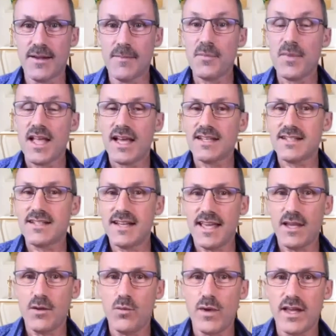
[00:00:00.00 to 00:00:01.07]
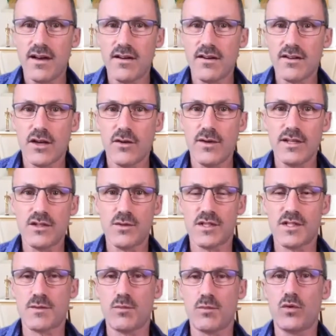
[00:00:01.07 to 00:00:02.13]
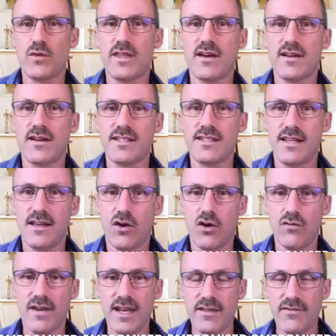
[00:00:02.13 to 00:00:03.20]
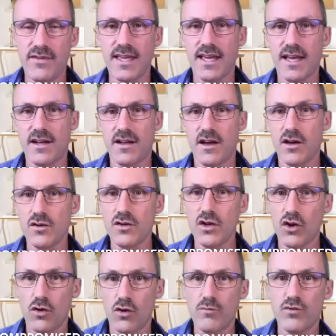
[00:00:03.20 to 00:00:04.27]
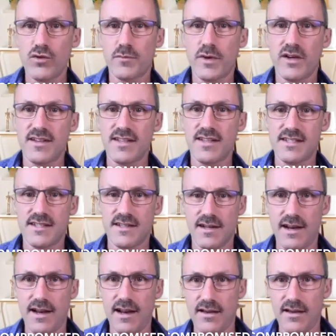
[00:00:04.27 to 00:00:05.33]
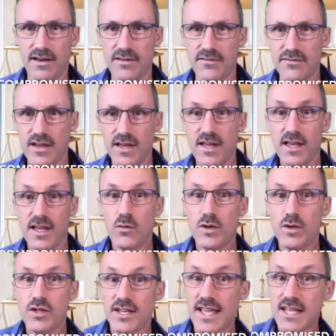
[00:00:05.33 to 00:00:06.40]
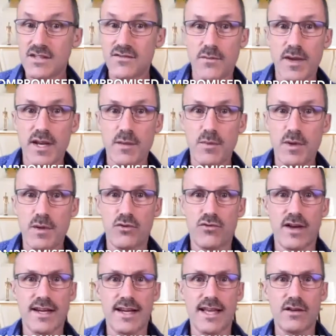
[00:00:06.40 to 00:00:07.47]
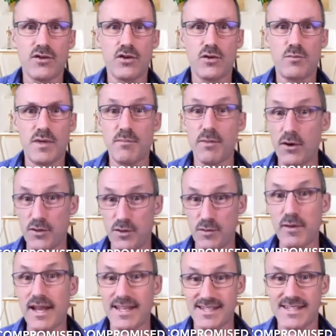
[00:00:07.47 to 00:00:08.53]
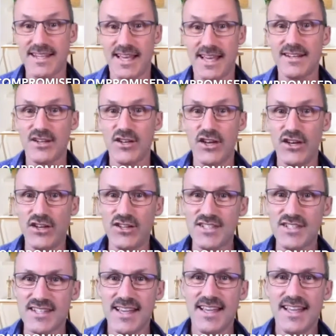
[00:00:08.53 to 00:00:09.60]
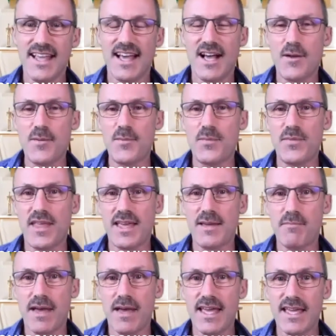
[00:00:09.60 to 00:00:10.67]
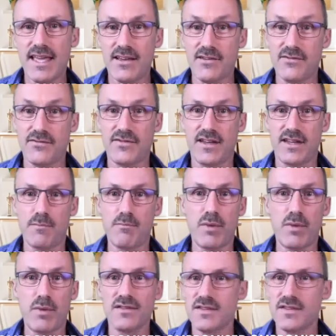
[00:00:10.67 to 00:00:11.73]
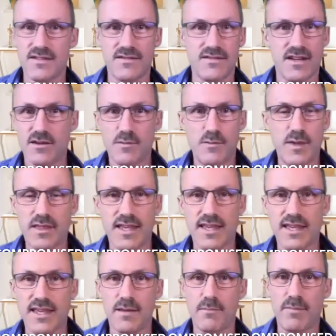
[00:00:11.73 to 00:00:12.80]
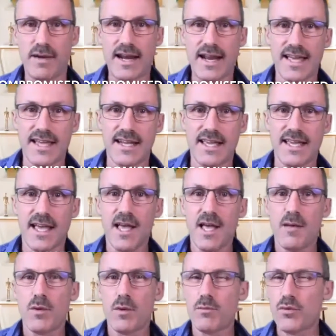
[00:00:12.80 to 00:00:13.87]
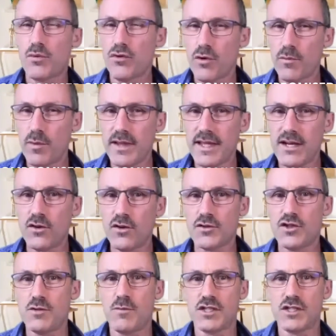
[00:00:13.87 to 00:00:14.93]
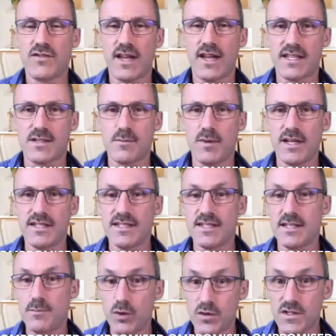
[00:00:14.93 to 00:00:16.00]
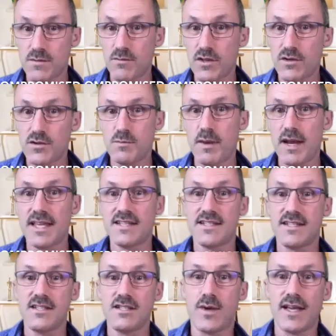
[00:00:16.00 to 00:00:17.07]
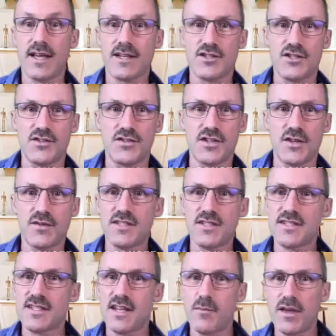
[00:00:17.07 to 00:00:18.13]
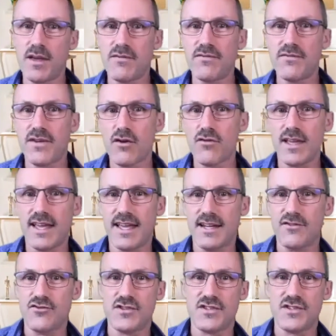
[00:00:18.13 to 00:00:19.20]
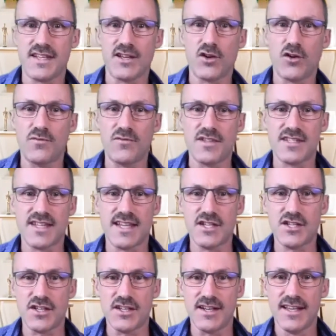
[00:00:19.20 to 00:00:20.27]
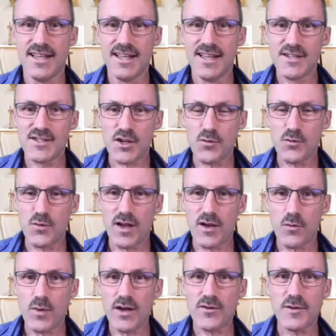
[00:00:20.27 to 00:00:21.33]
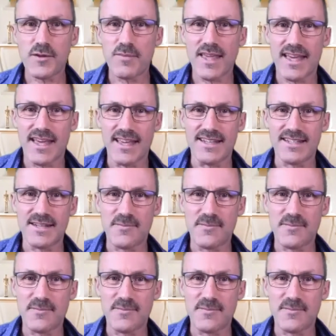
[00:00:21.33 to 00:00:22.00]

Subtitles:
And today we are going to explore the idea of living an uncompromised life, which I guess for many people right now could be both a blessing and a curse. They may have an abundance of time to be thinking and planning, but probably not too much flexibility to put some of those plans into action. So this is going to be a very interesting conversation. So welcome, Kate.